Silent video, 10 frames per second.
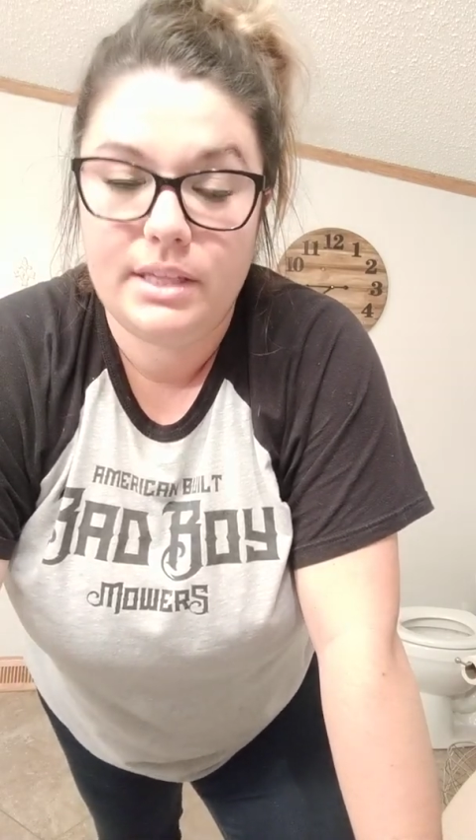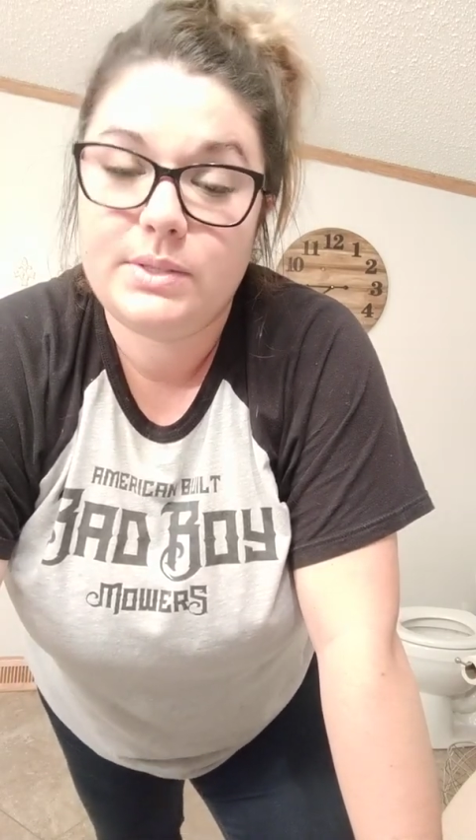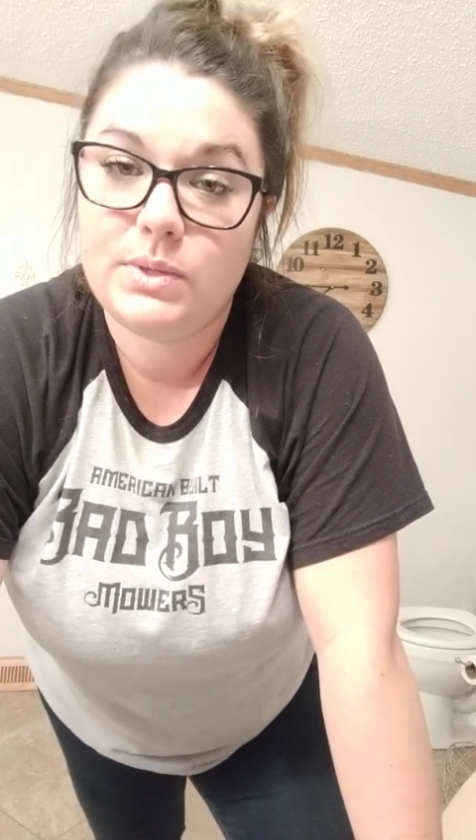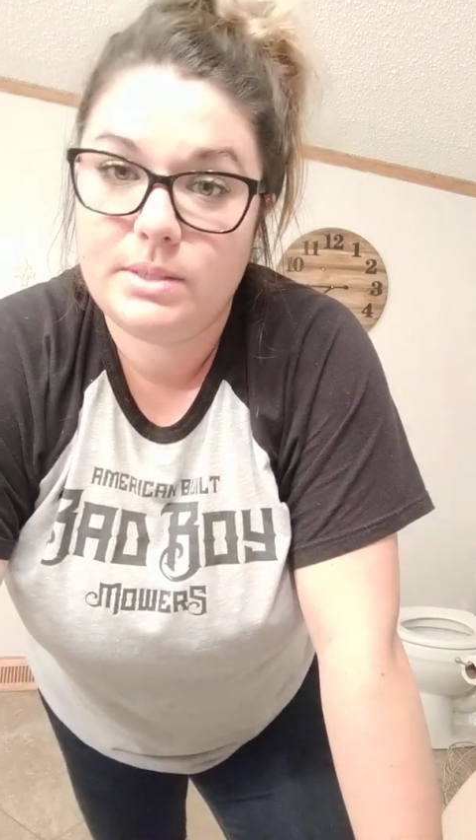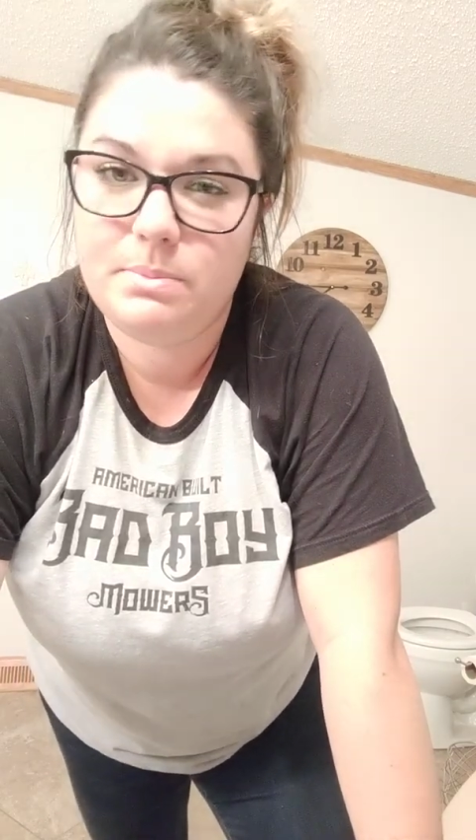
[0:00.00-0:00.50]

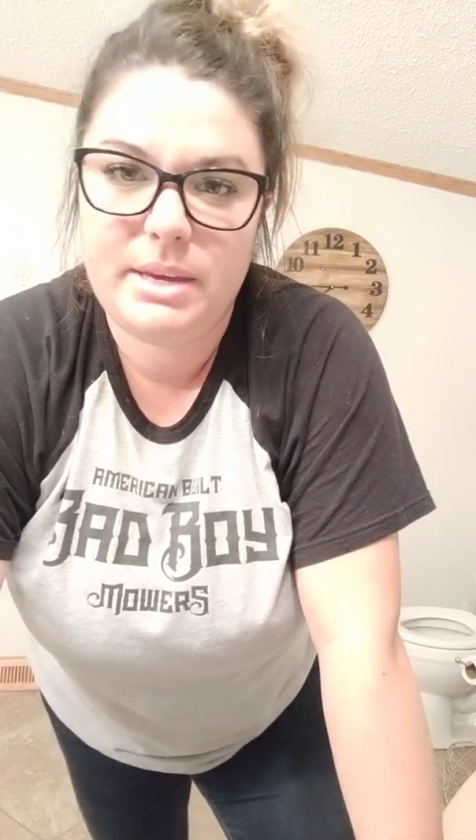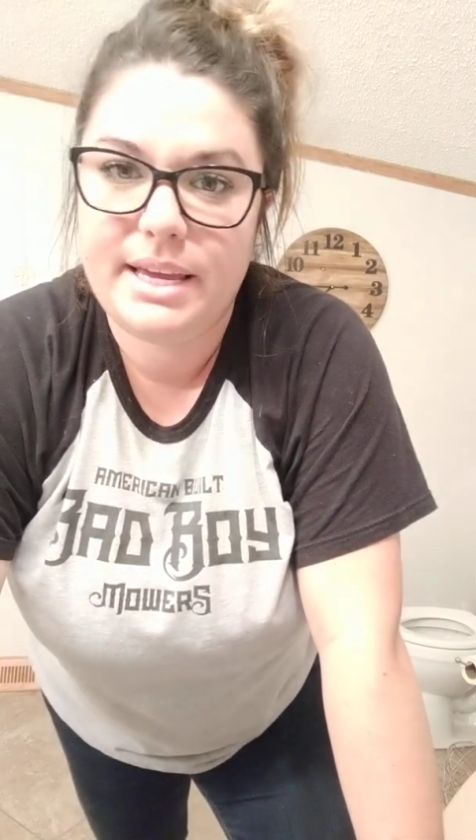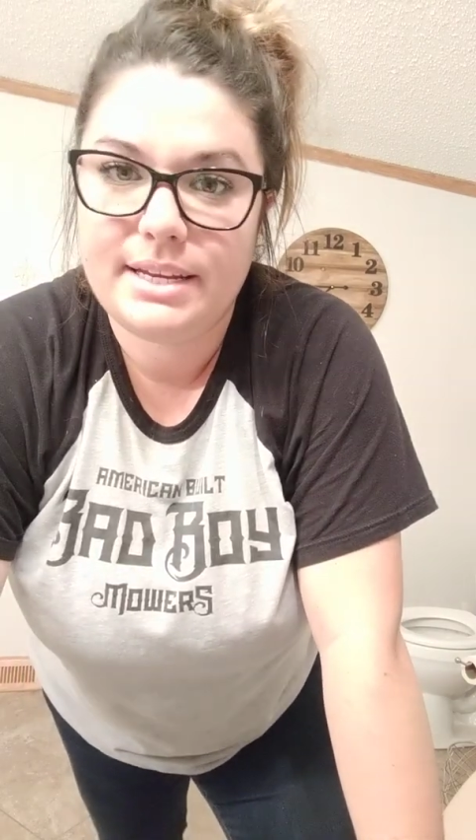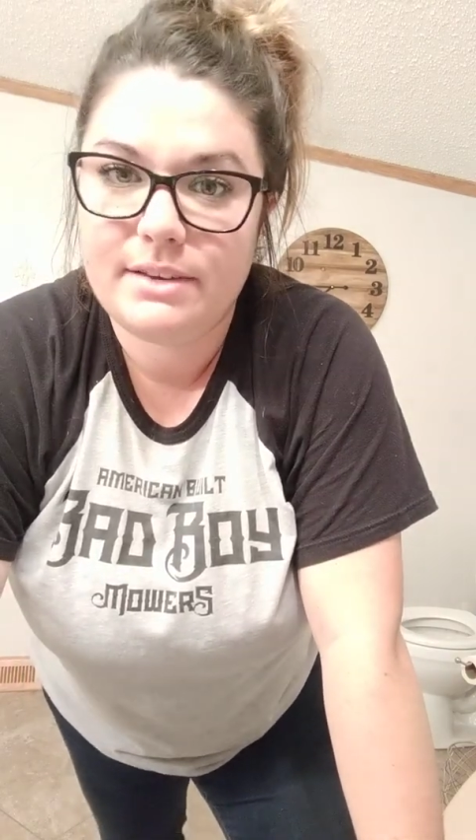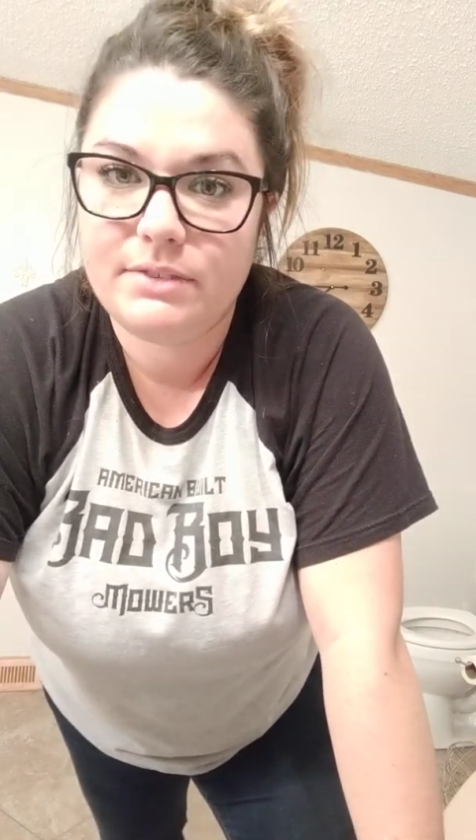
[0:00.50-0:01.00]
This was
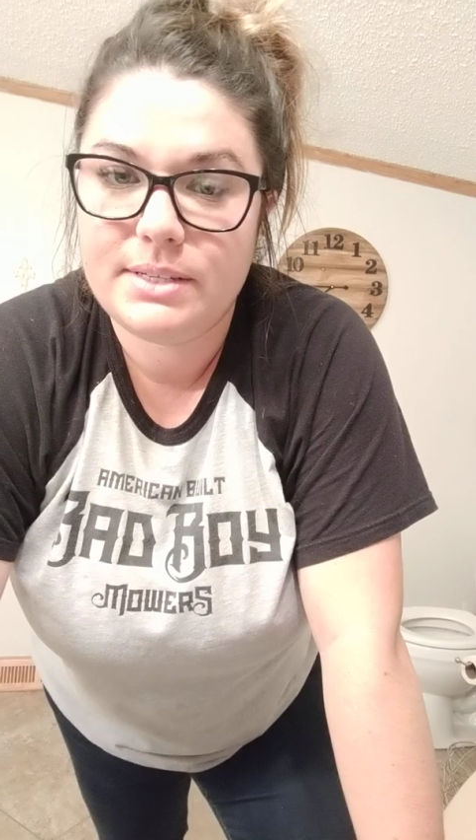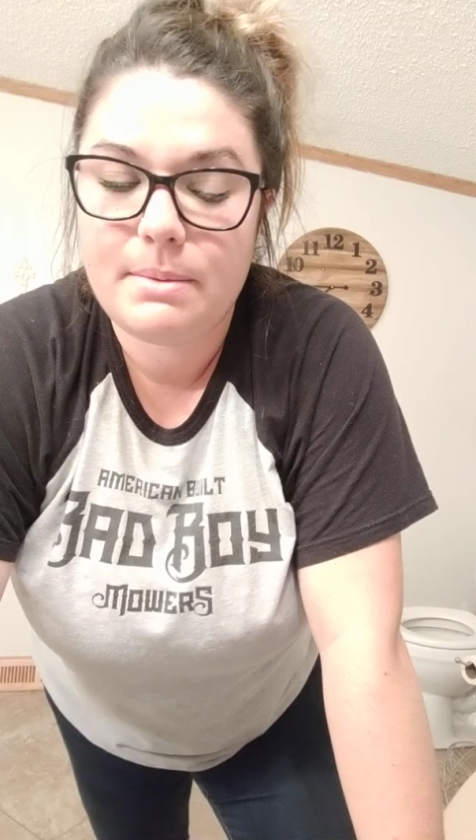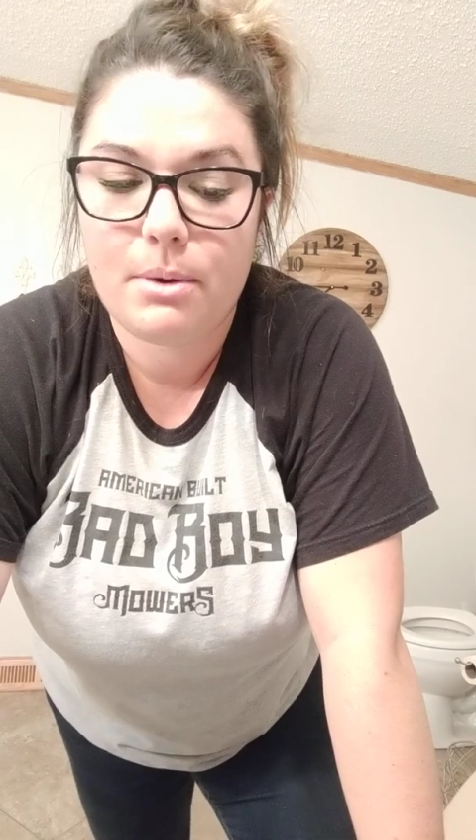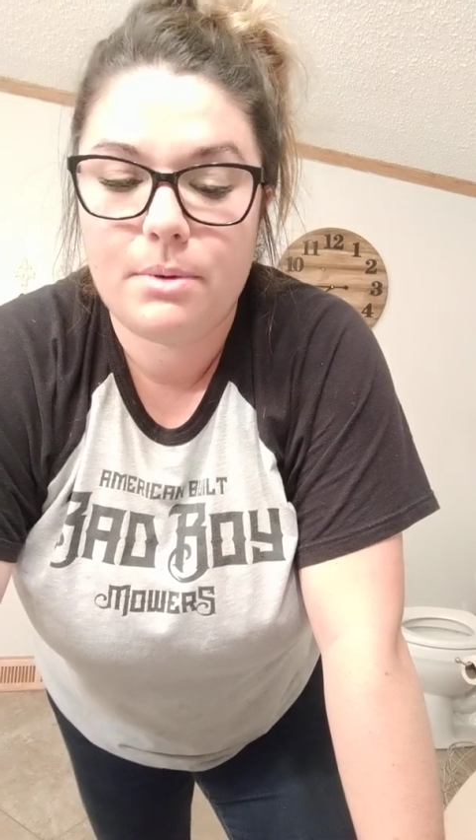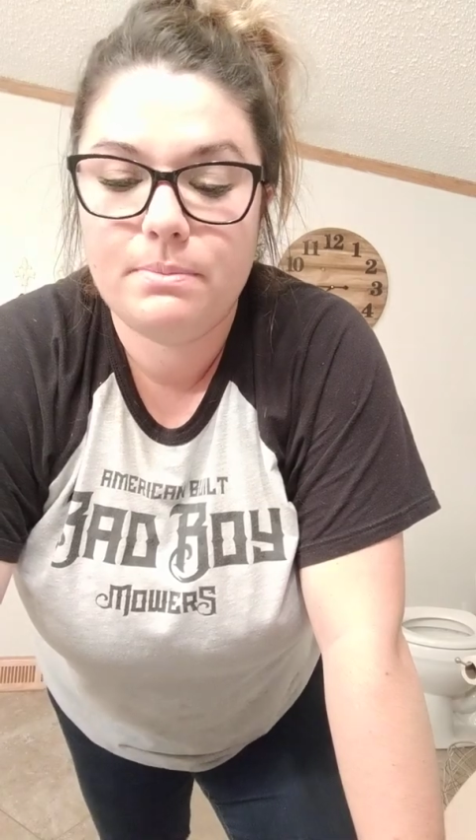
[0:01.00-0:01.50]
beginning of
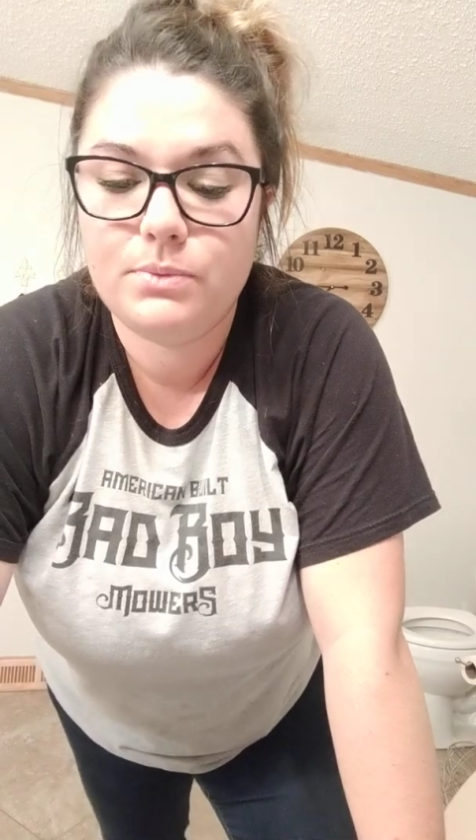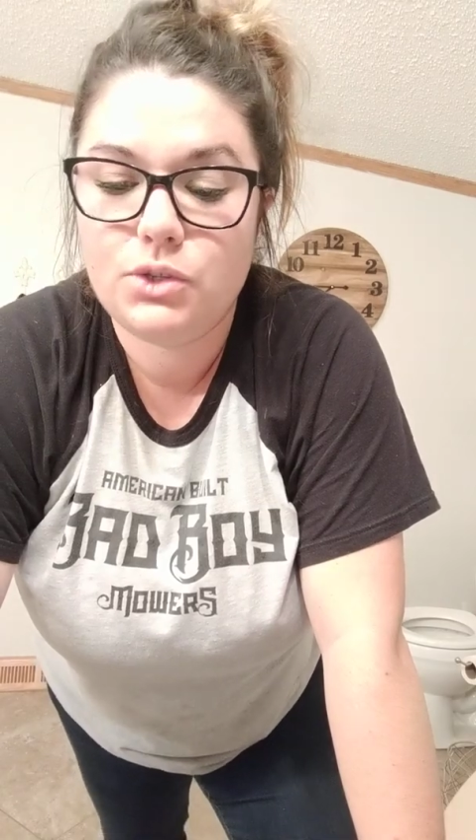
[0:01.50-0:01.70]
December.